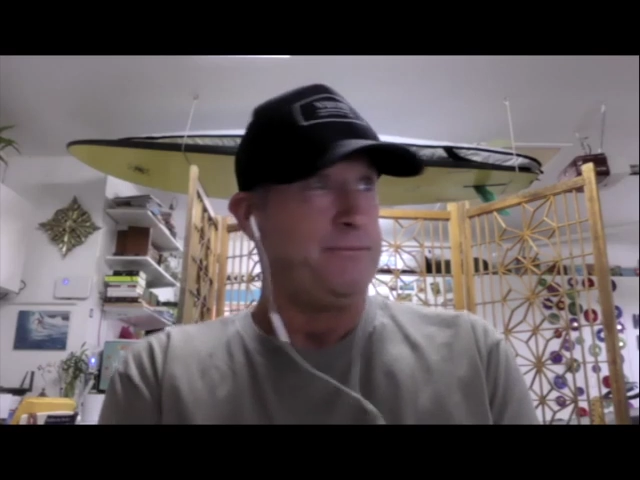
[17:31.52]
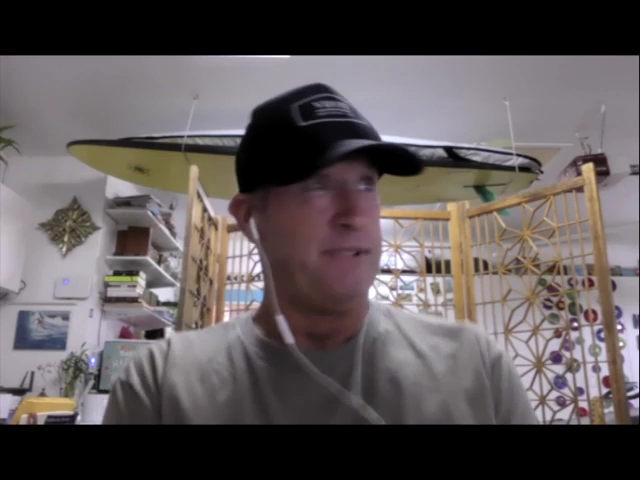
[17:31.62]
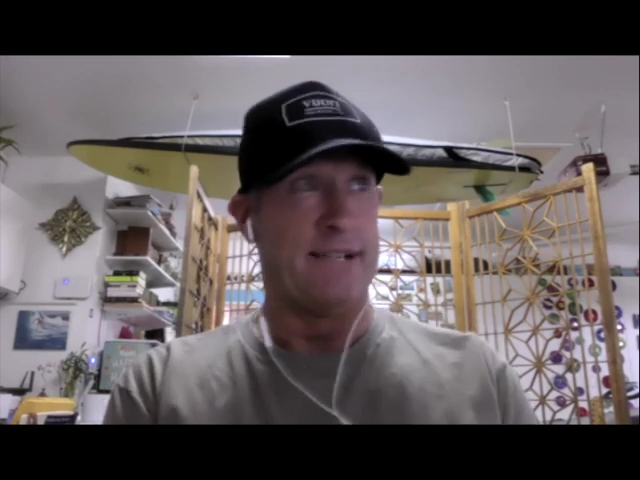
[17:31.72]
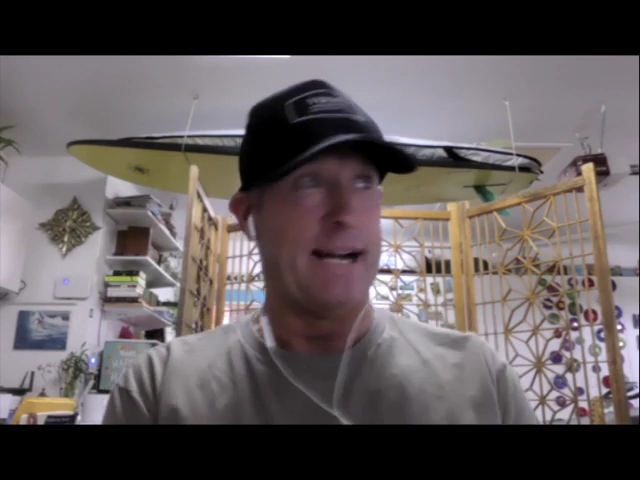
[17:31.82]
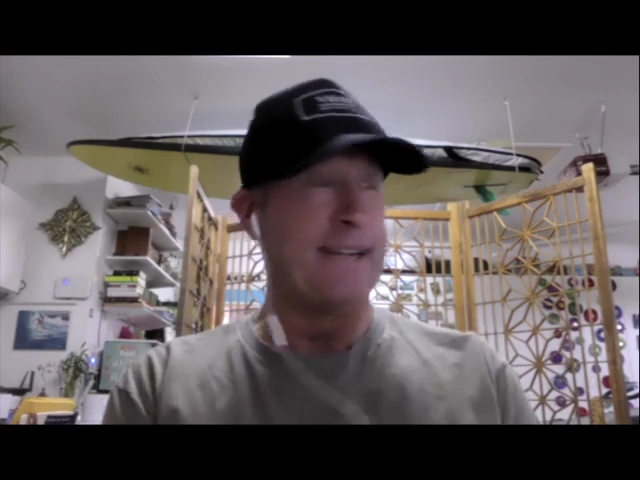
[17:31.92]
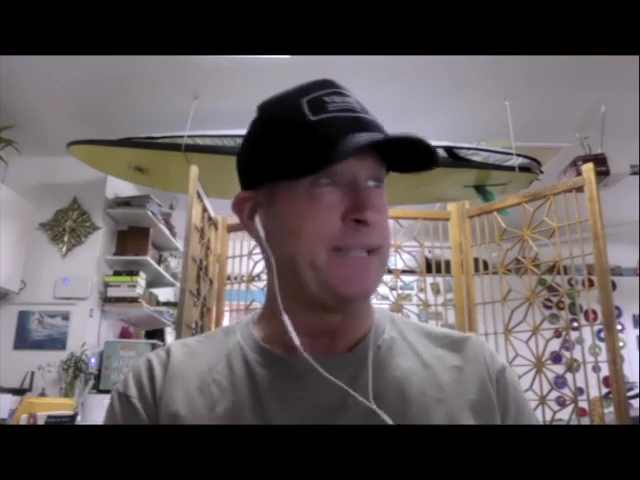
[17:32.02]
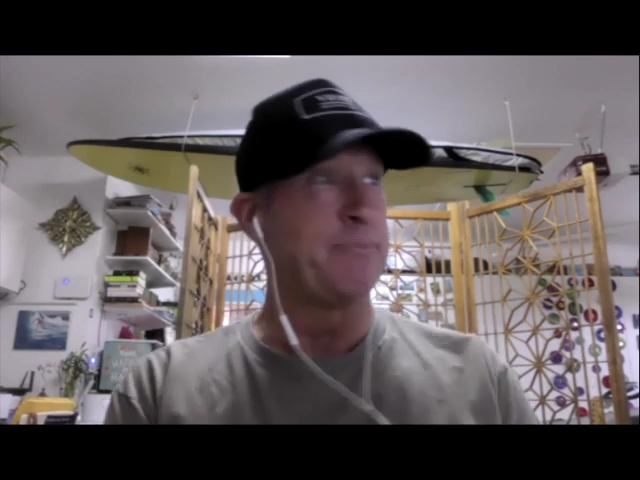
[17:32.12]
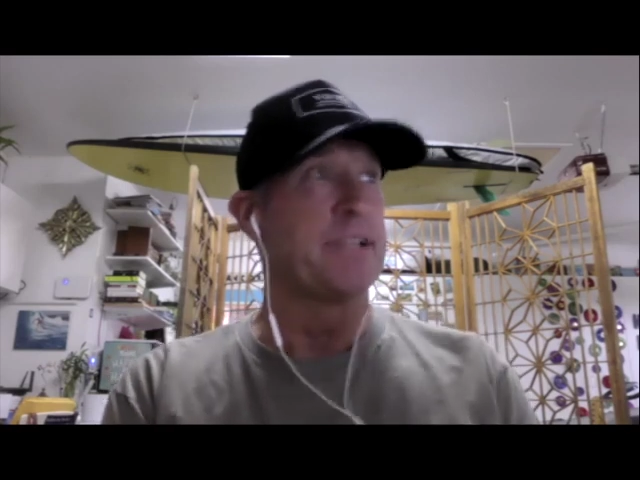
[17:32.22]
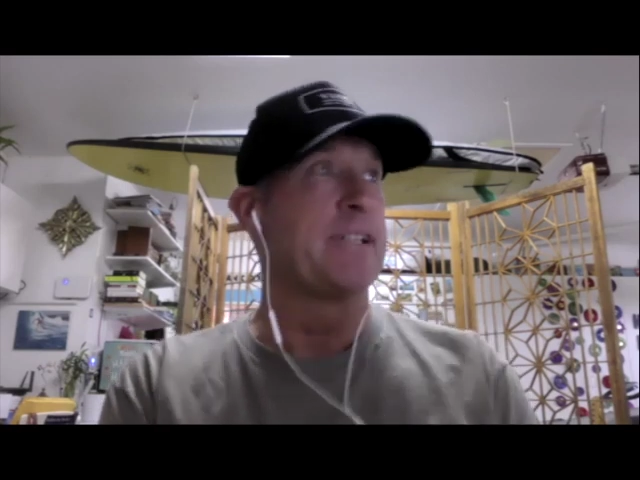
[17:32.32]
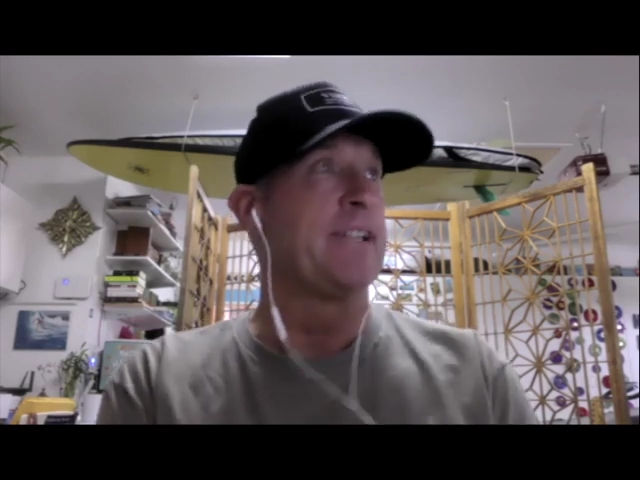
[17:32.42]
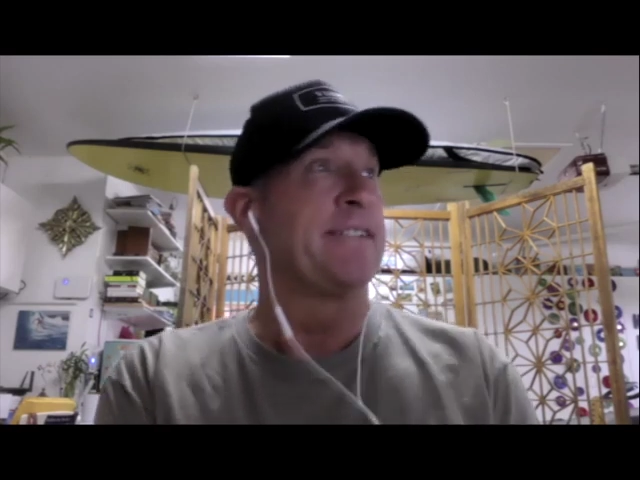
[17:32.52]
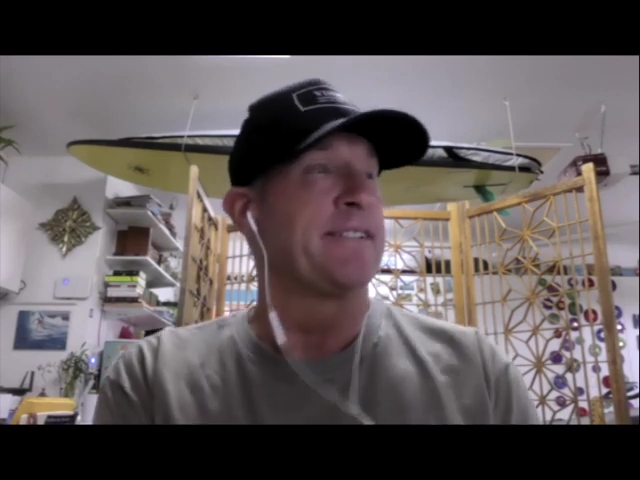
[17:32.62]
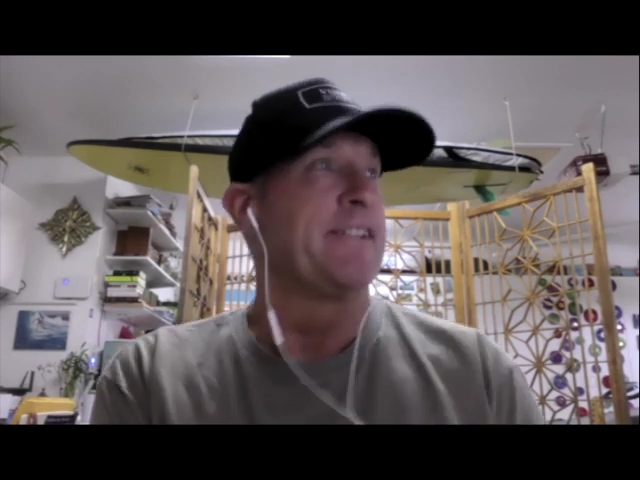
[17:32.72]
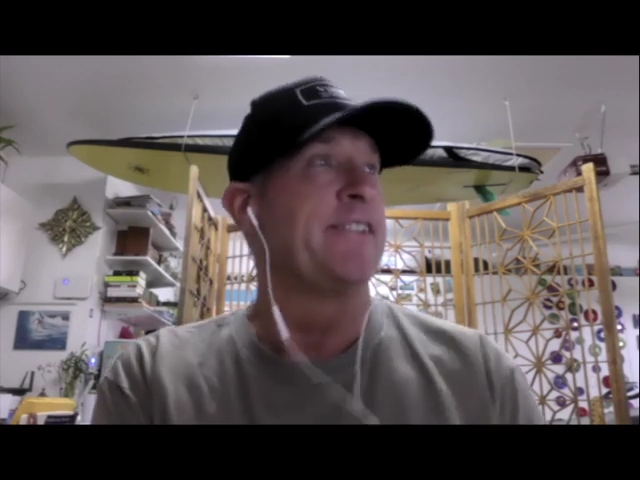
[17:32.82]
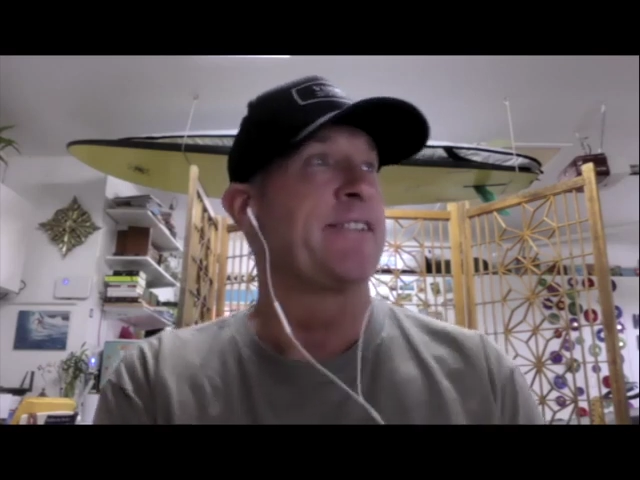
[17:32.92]
I keep looking at this
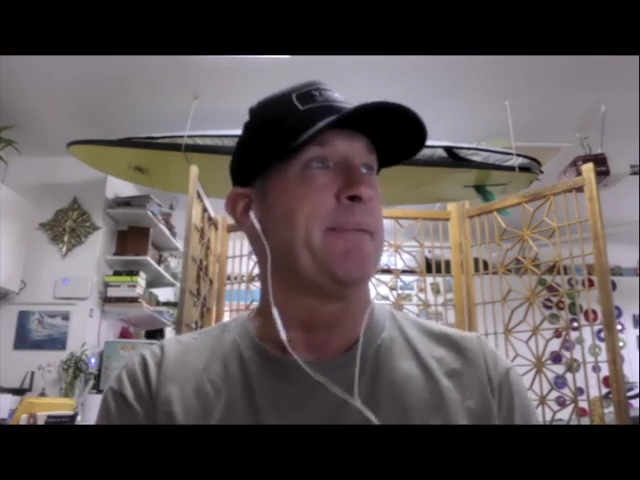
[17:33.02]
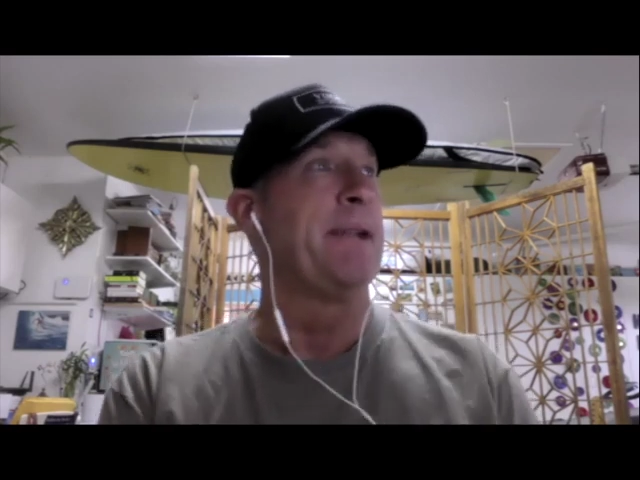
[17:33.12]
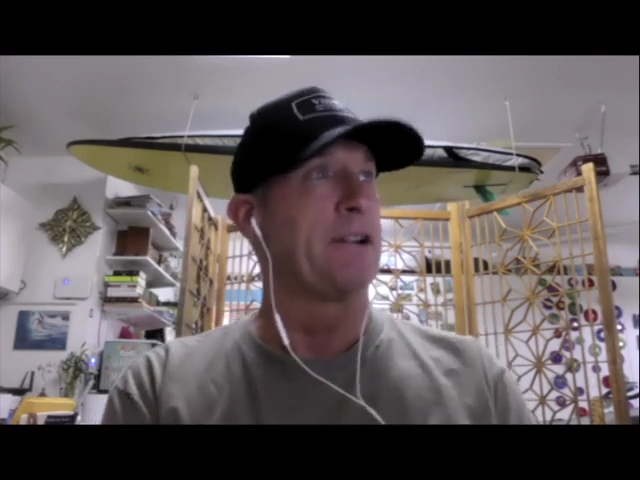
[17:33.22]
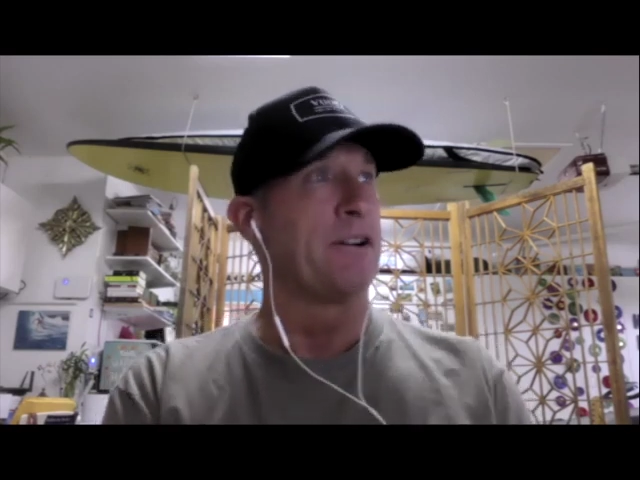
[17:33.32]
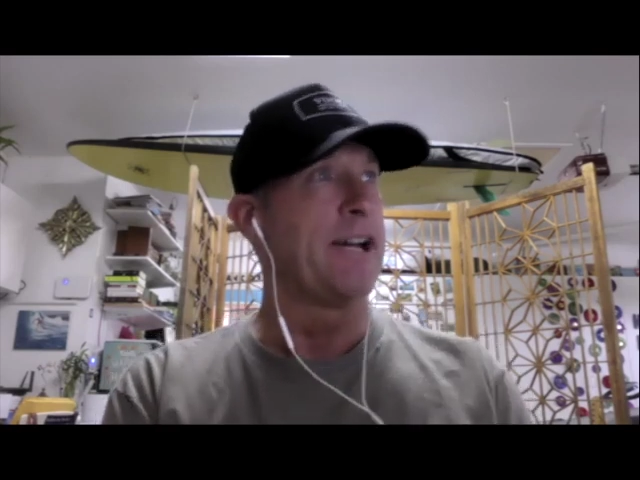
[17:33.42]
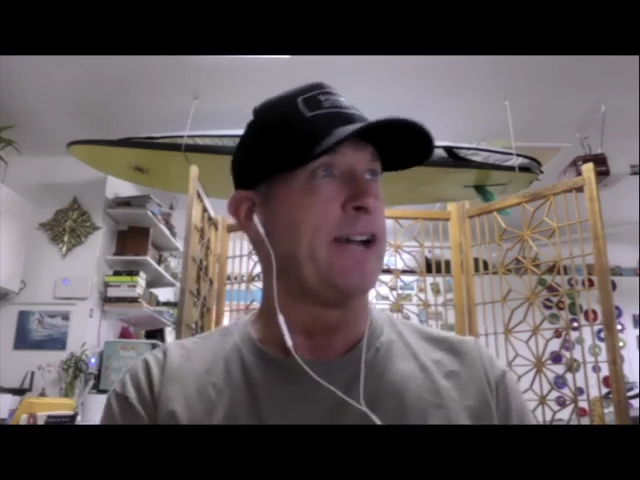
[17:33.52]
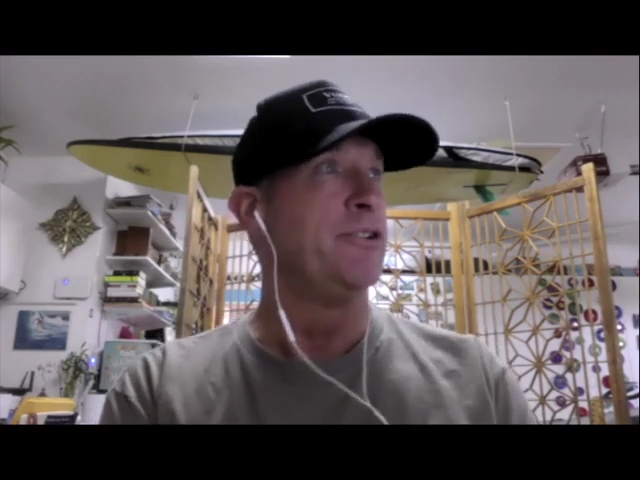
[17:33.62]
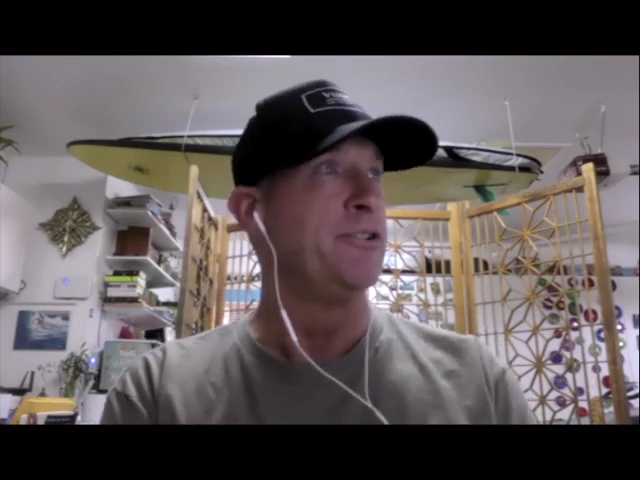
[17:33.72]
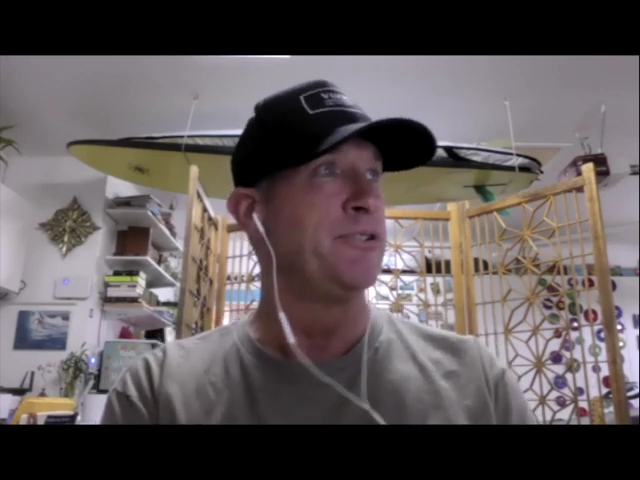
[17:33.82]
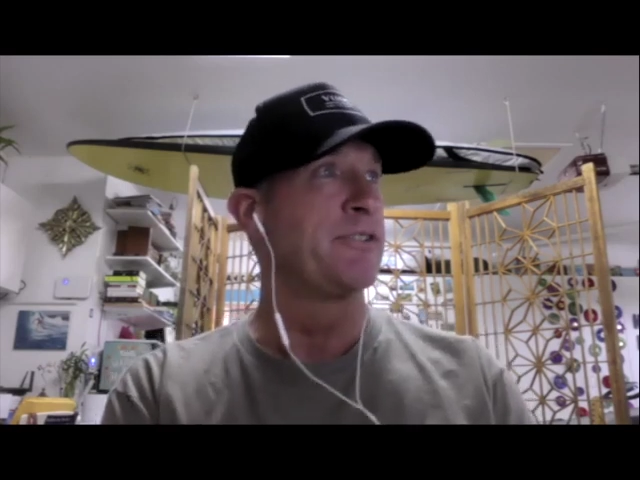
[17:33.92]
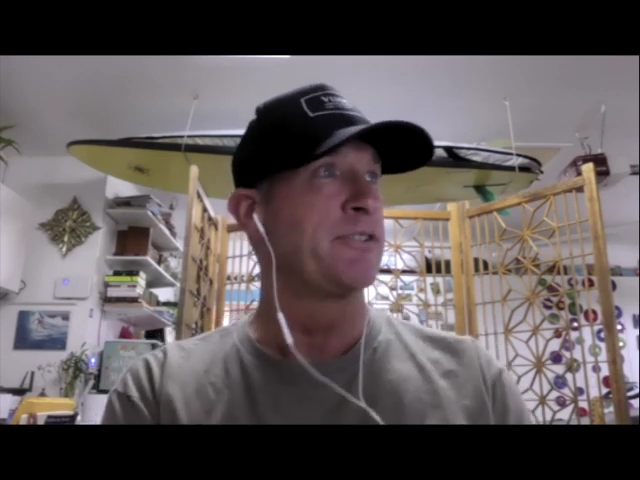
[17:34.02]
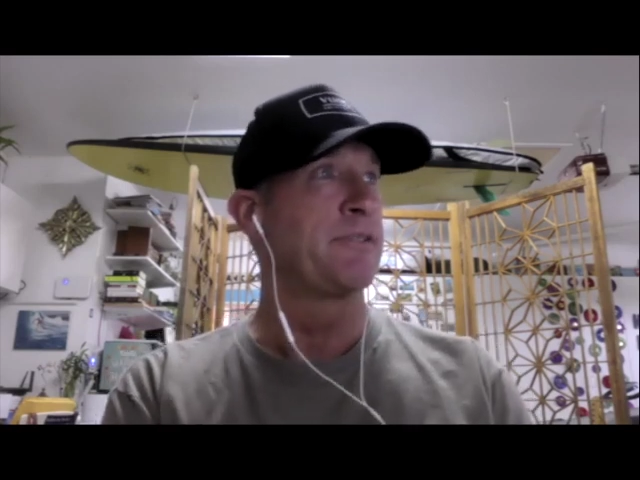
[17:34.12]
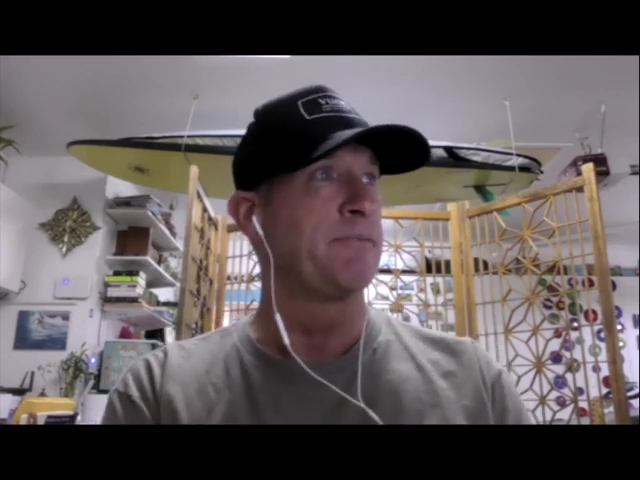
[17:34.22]
list and I'm like, okay, who's this,